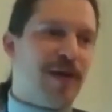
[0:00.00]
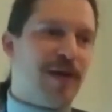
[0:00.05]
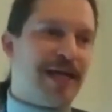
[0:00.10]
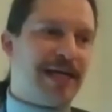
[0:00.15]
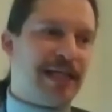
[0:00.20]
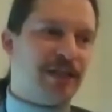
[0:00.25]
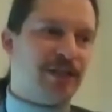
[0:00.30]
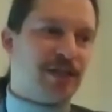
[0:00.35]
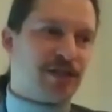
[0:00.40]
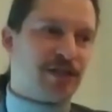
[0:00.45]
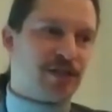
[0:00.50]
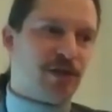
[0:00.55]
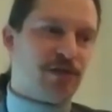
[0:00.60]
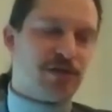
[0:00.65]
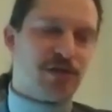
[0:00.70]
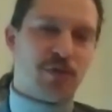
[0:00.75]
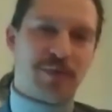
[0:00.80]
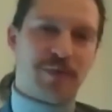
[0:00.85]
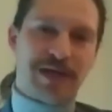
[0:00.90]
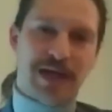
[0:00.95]
my interest
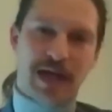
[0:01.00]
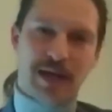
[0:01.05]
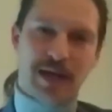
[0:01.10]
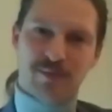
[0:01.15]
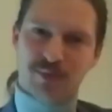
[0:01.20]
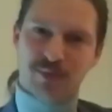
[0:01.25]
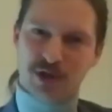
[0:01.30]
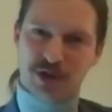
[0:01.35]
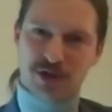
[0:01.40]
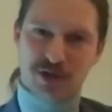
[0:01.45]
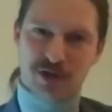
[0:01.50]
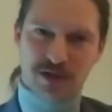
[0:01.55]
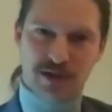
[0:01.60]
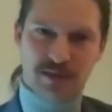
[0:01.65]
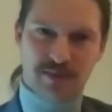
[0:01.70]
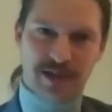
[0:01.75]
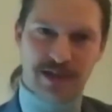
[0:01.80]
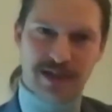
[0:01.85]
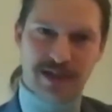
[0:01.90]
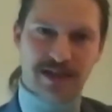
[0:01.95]
also became
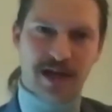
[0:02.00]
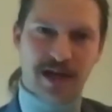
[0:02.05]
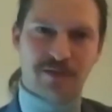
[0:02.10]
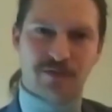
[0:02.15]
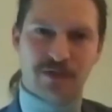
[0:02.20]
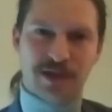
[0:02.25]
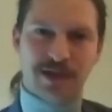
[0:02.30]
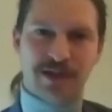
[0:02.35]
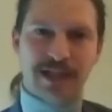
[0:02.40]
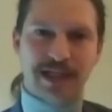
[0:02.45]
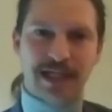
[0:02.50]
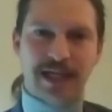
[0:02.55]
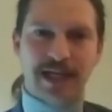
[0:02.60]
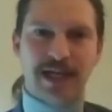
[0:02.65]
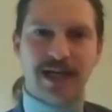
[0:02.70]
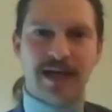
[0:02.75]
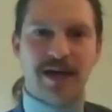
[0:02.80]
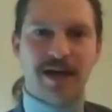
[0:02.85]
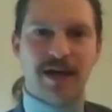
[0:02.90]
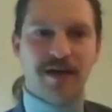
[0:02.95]
personal, because I
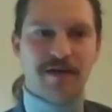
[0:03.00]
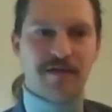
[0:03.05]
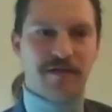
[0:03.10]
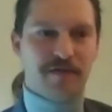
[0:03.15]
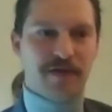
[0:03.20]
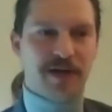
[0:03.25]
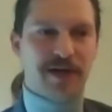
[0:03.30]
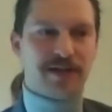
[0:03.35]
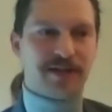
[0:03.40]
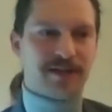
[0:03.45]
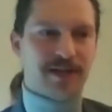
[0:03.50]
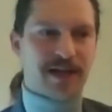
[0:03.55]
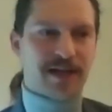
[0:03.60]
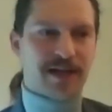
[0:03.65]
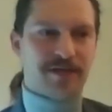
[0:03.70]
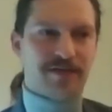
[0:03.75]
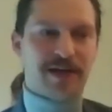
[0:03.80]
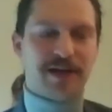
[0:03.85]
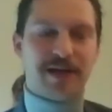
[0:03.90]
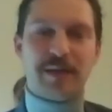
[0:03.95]
really felt like
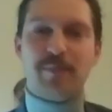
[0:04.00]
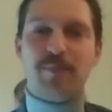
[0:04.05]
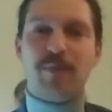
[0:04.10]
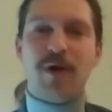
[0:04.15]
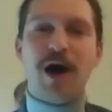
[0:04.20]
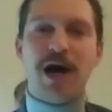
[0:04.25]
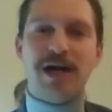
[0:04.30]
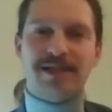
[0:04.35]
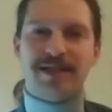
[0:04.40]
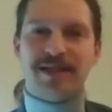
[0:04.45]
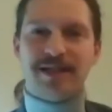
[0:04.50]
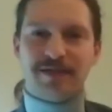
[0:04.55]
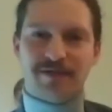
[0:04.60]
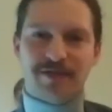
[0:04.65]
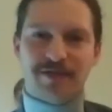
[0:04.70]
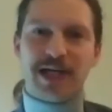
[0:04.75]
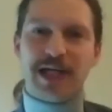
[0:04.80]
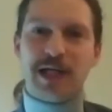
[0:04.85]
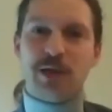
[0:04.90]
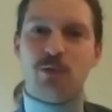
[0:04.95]
a very positive,
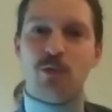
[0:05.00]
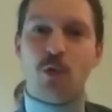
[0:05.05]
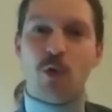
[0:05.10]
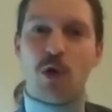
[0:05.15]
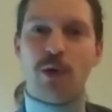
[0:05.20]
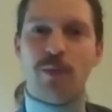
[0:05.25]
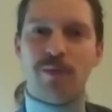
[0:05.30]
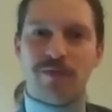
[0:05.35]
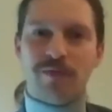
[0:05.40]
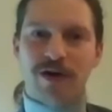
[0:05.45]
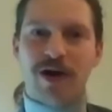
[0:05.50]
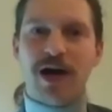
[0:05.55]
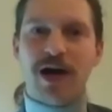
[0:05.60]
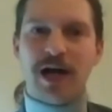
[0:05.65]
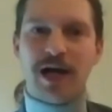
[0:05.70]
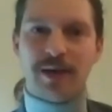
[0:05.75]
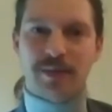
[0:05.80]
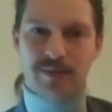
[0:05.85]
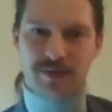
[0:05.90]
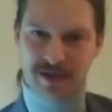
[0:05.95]
very warm
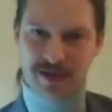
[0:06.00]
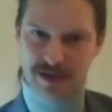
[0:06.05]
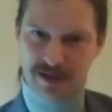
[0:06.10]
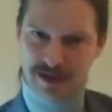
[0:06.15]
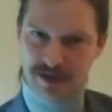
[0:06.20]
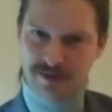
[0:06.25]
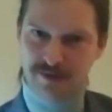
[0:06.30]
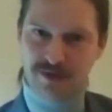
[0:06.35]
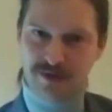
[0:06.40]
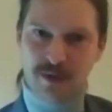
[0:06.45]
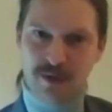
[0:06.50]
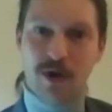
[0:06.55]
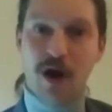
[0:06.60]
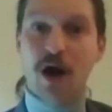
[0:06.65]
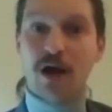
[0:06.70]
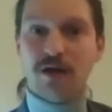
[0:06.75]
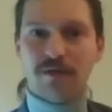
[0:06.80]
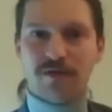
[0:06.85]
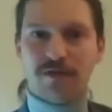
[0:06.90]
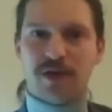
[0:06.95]
vibe from
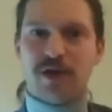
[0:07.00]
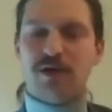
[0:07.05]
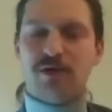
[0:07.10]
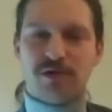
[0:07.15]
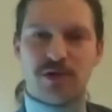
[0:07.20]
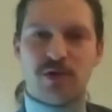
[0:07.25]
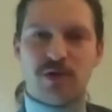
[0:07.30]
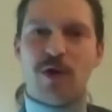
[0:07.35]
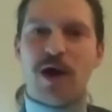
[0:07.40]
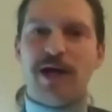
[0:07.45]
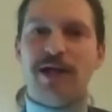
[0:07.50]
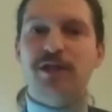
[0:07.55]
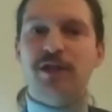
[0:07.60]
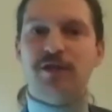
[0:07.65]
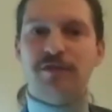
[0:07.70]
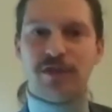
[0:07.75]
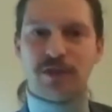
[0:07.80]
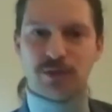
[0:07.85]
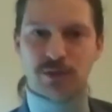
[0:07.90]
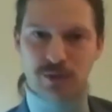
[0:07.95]
all of those who I
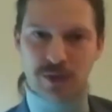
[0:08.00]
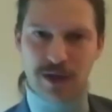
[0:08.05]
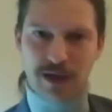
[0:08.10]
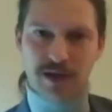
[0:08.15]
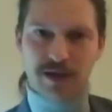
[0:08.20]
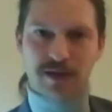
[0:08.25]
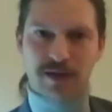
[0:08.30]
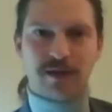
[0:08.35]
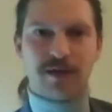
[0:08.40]
interviewed with,